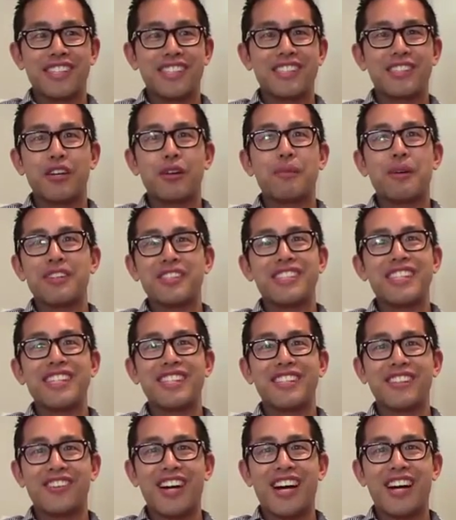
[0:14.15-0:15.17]
It's all about
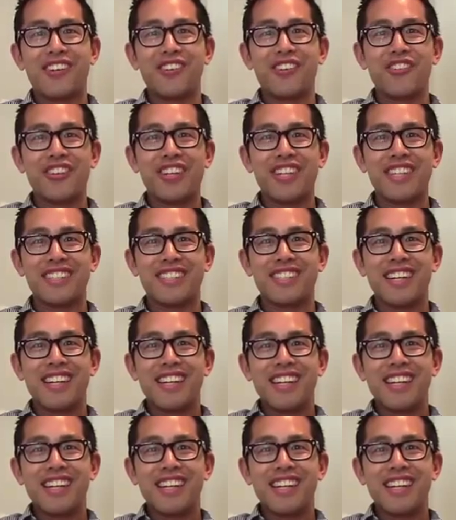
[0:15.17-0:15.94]
seasonal allergies,